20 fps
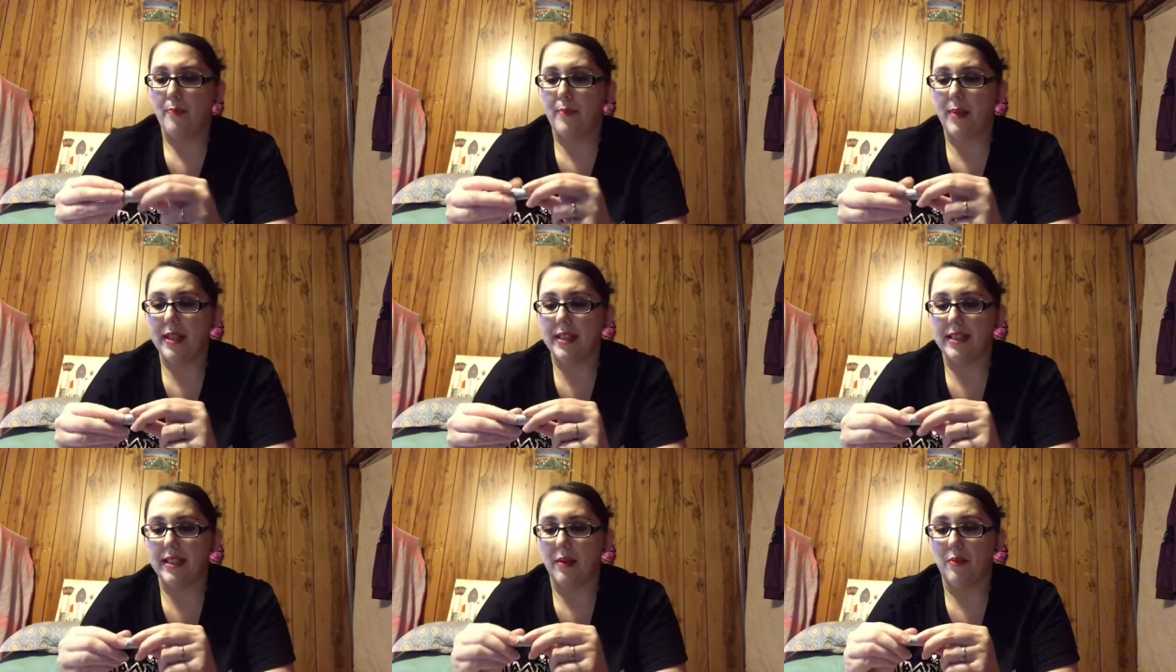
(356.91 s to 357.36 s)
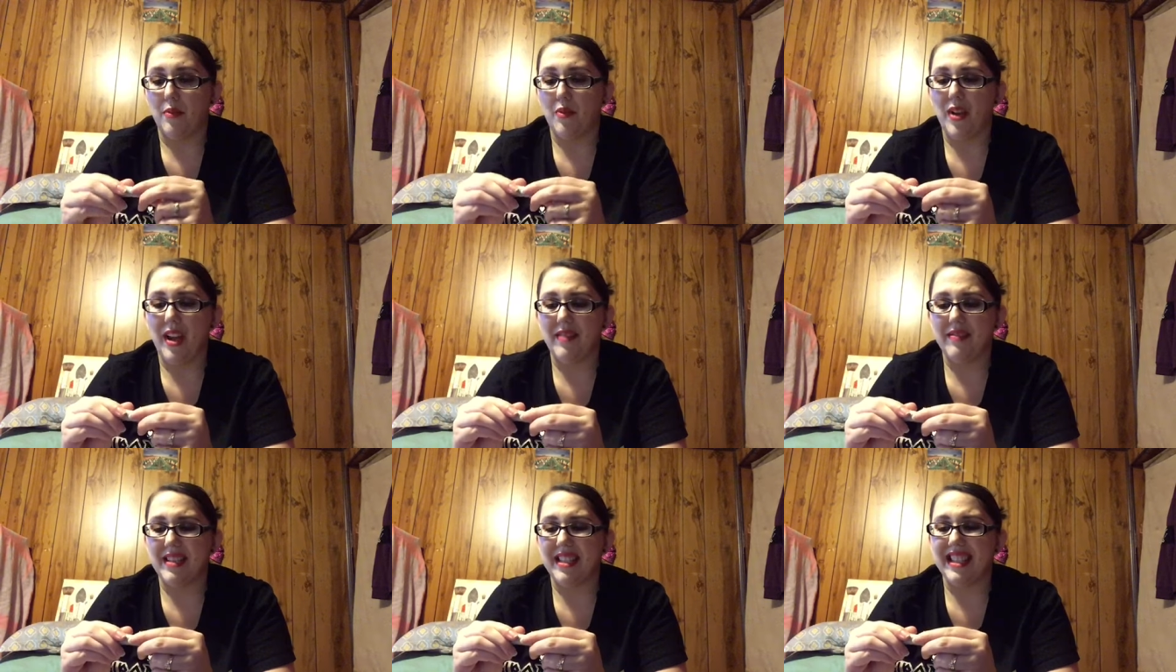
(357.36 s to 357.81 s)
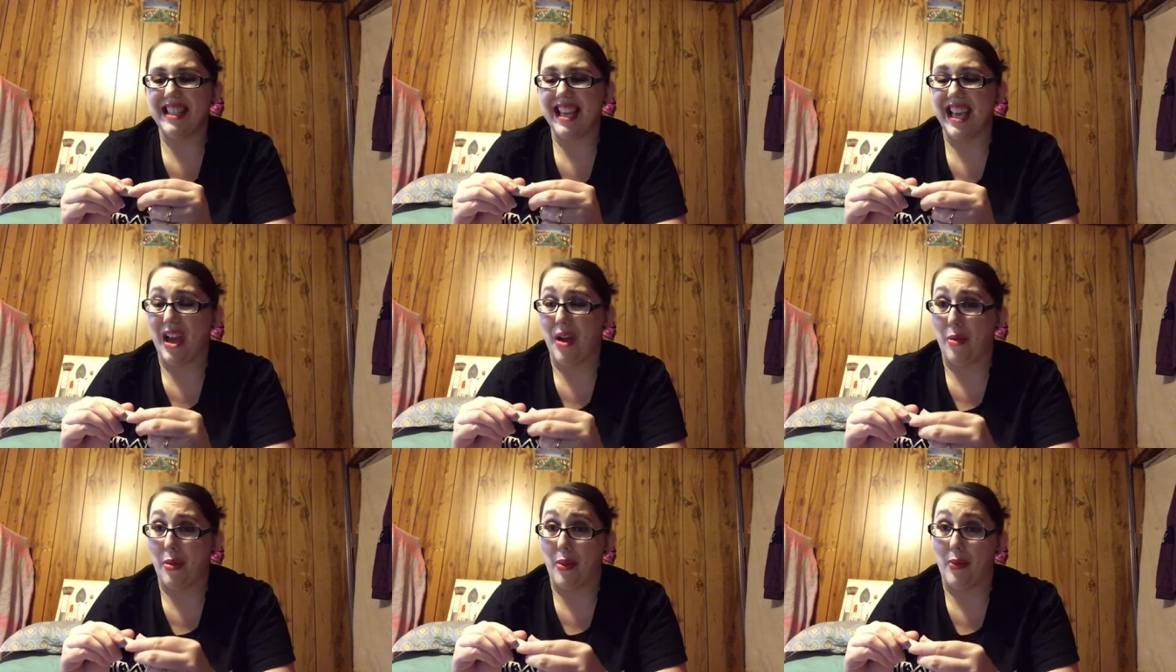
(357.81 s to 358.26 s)
But uh, we'll have to see
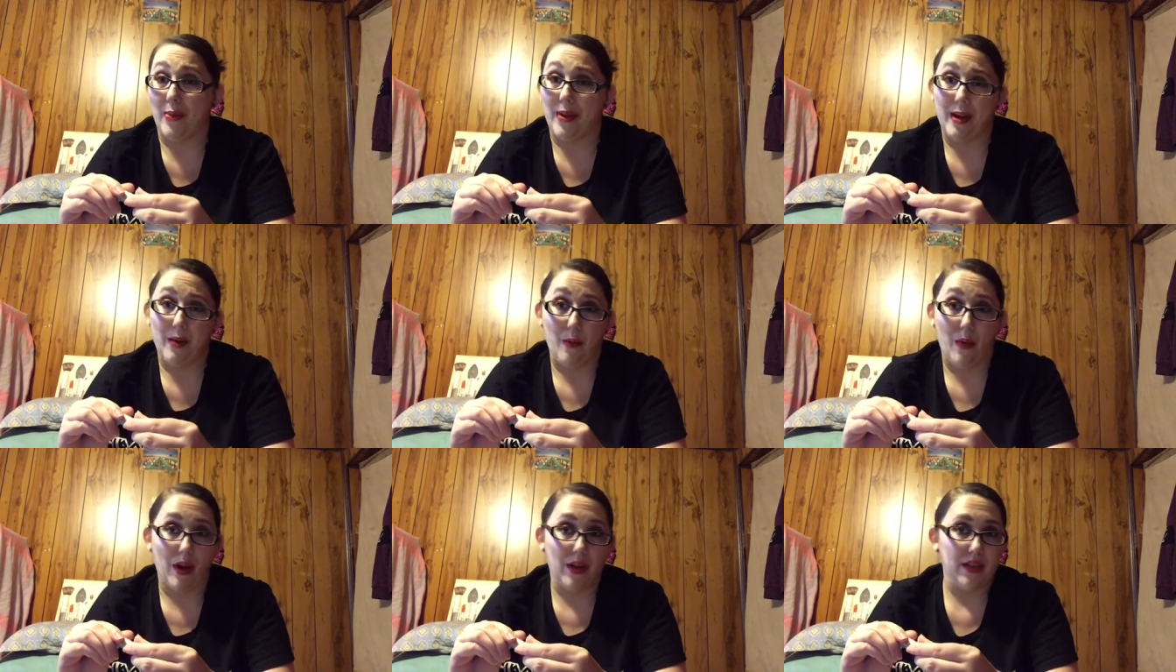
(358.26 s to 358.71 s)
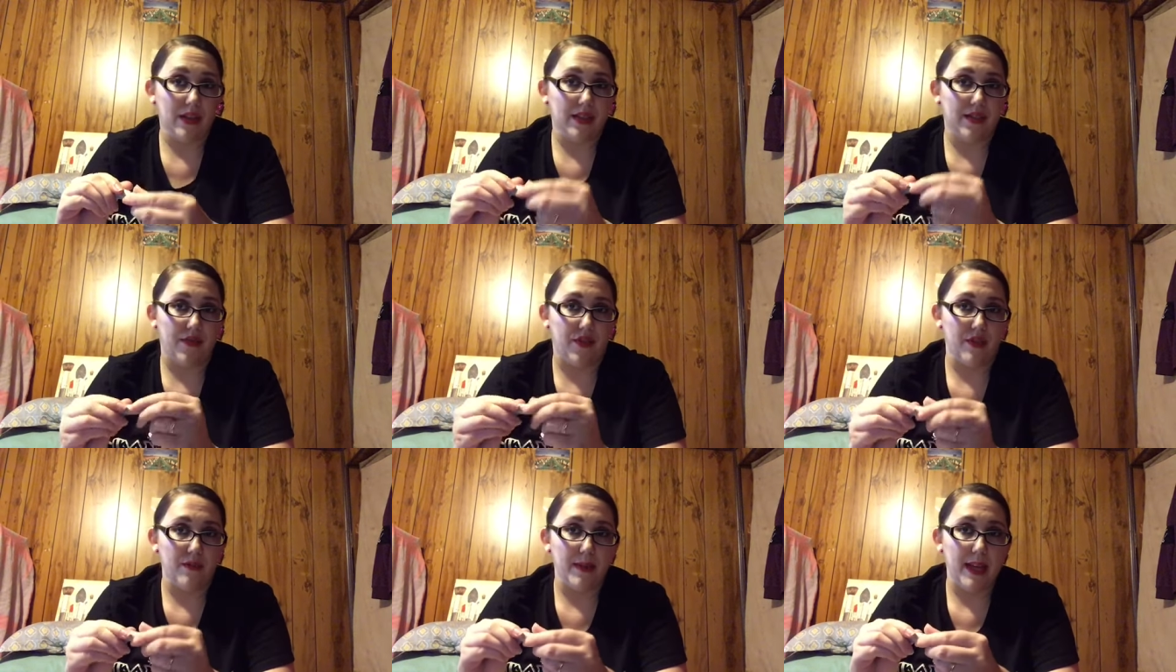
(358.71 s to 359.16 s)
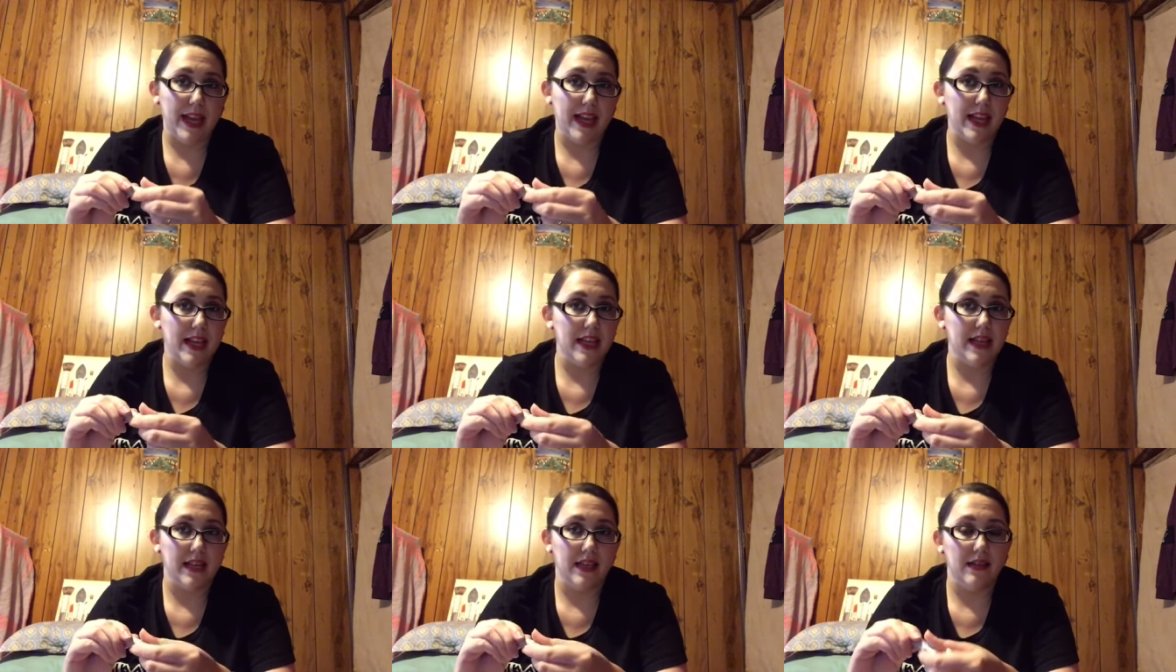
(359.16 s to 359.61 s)
how three works for
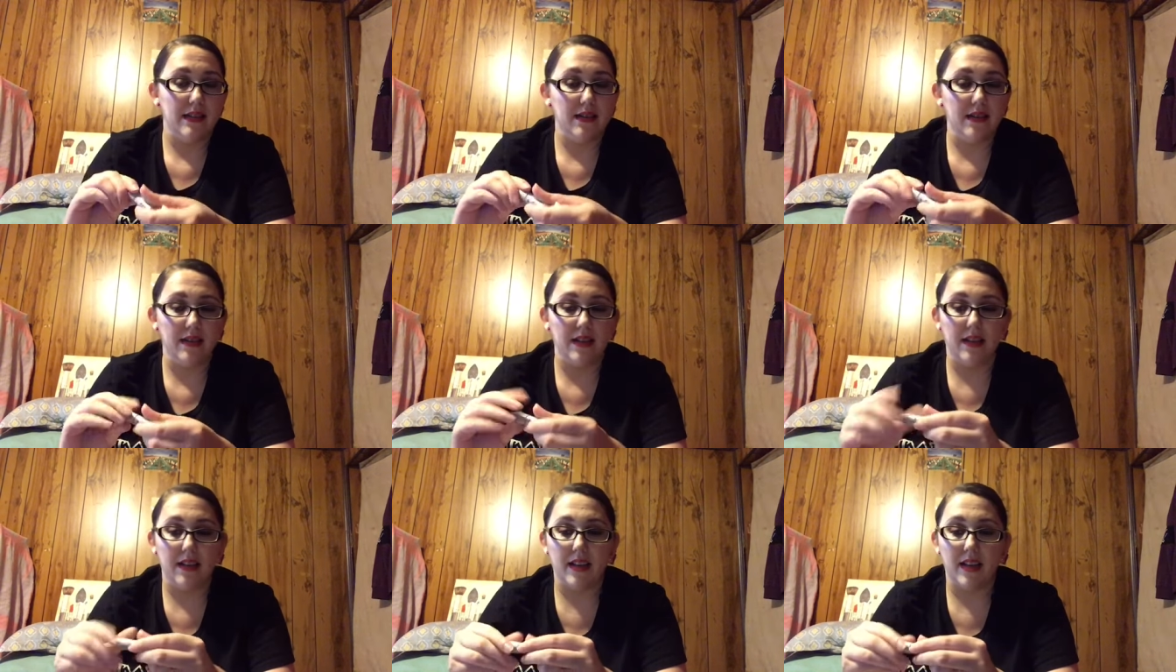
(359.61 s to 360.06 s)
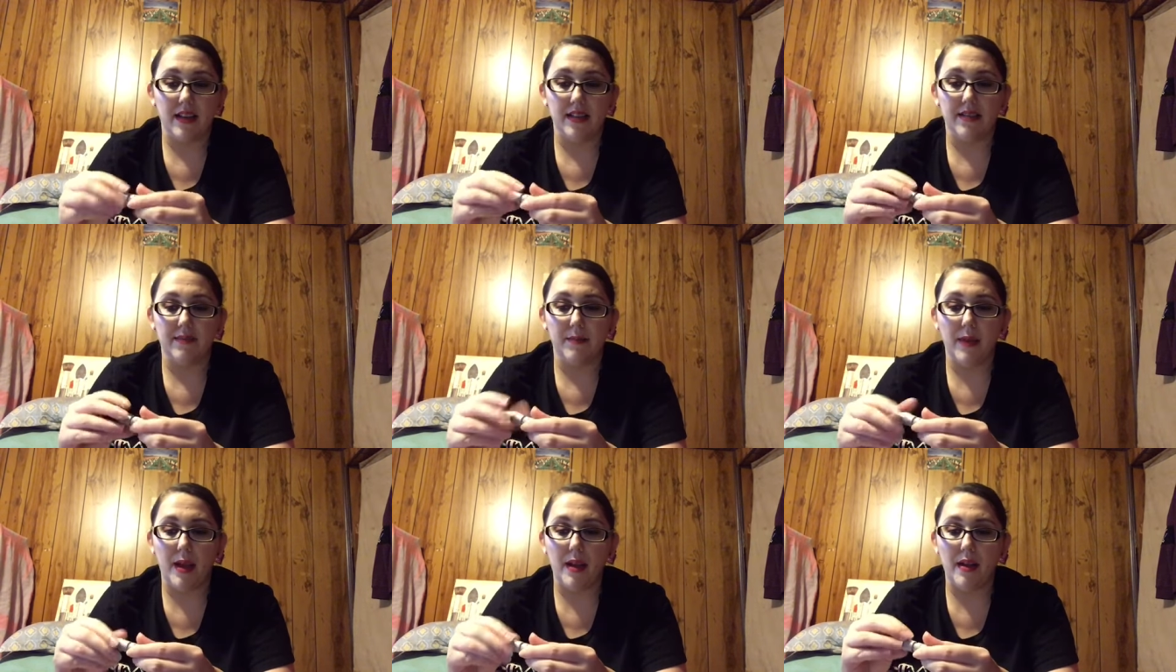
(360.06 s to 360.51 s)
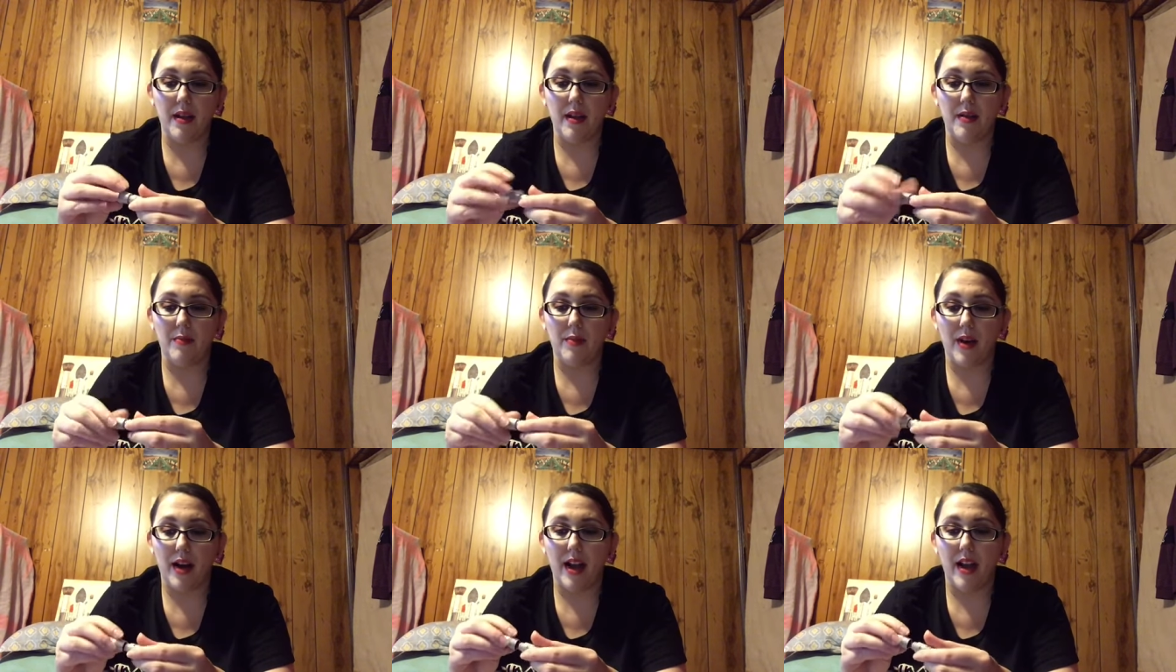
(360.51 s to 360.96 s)
me because
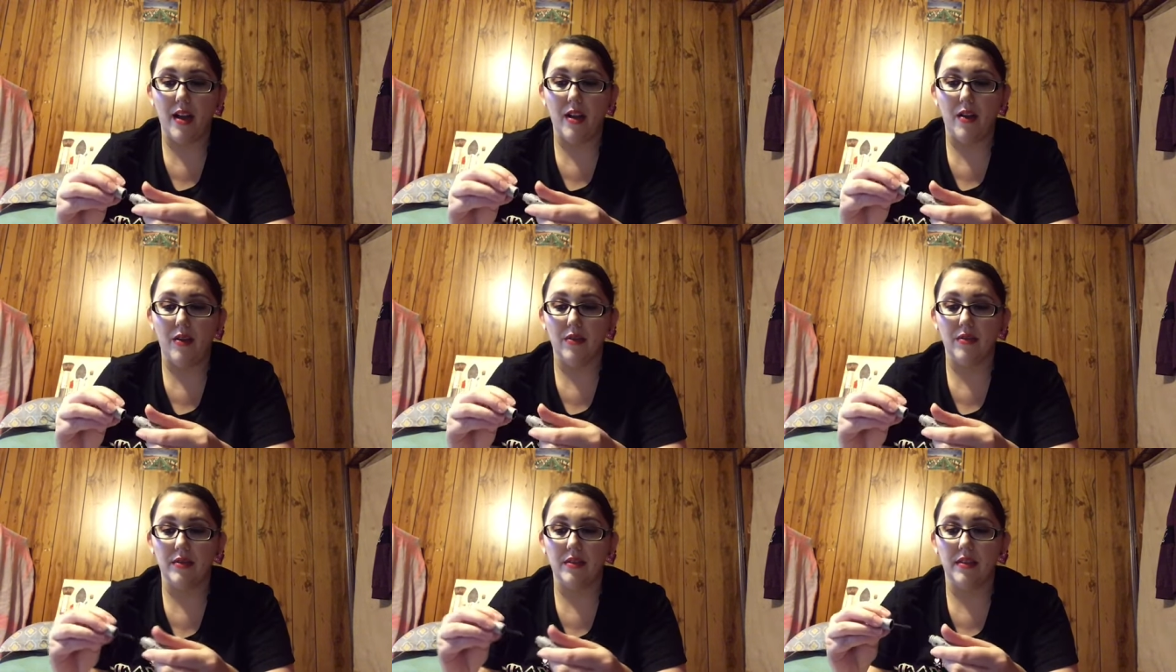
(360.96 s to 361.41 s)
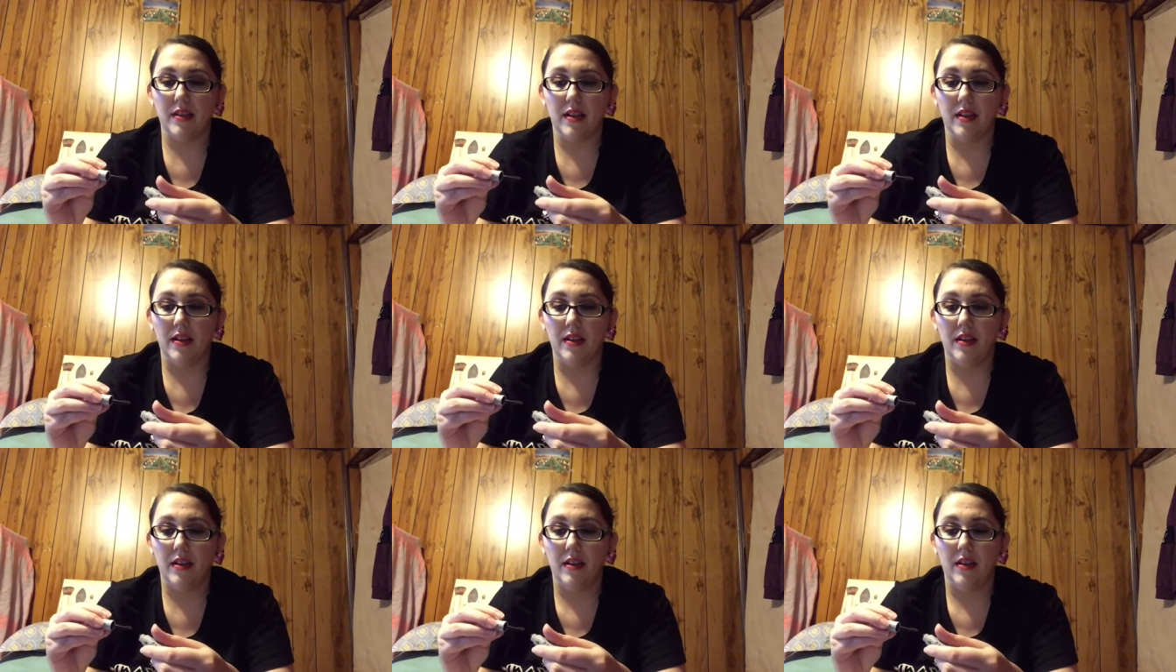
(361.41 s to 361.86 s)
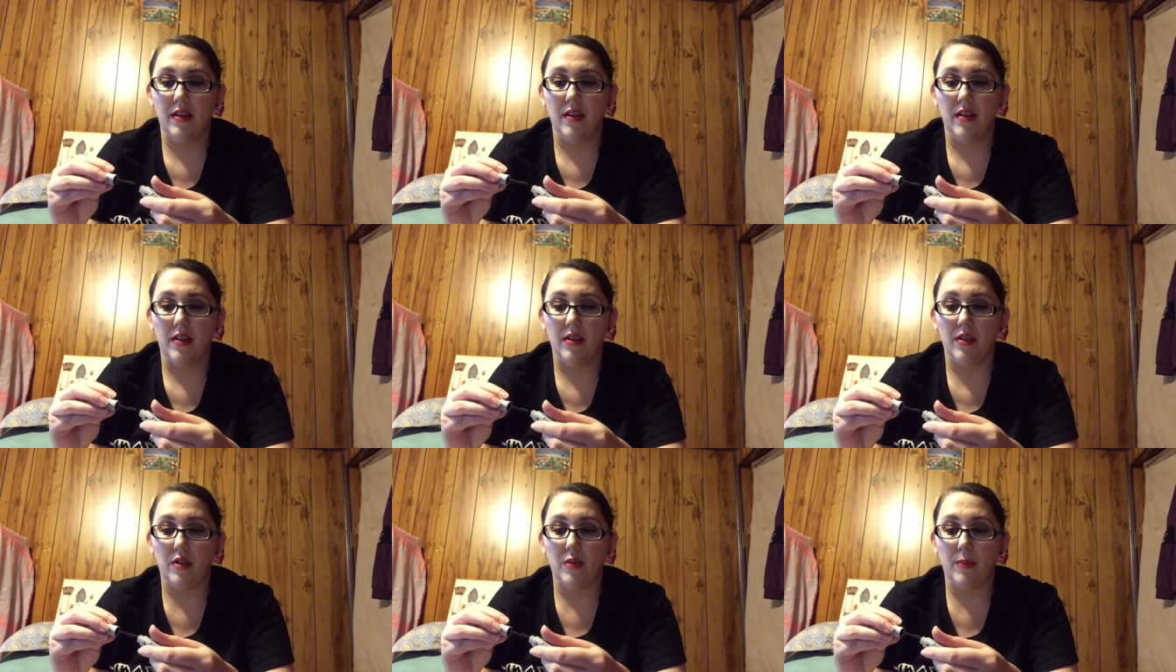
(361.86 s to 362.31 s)
my brows a
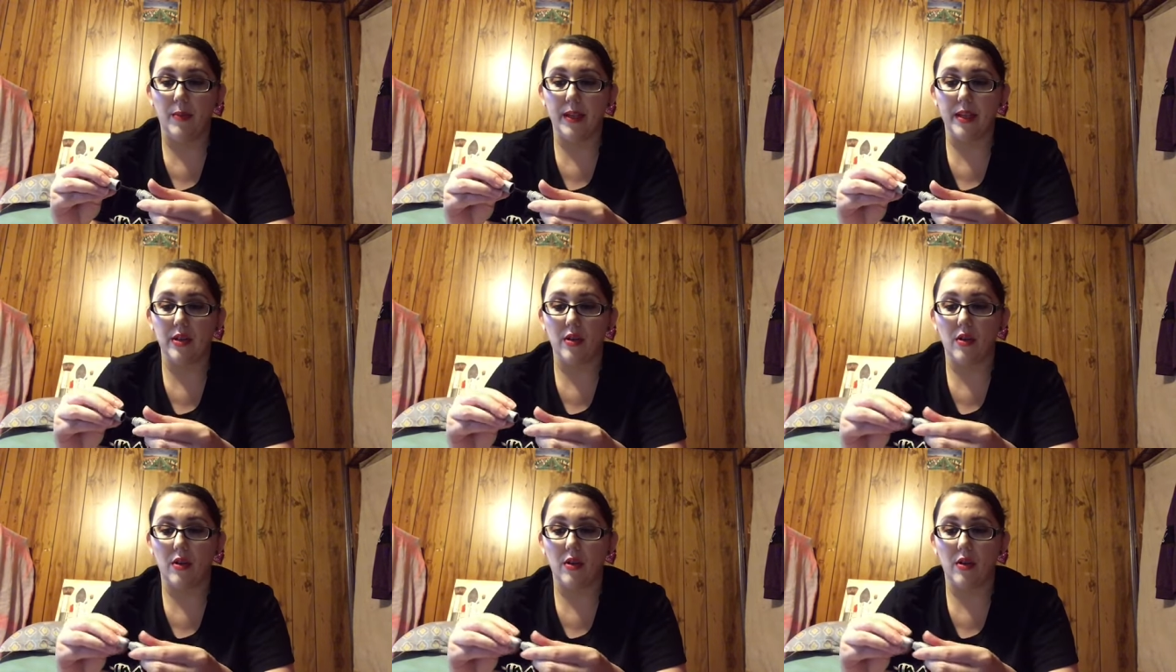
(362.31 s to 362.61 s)
little bit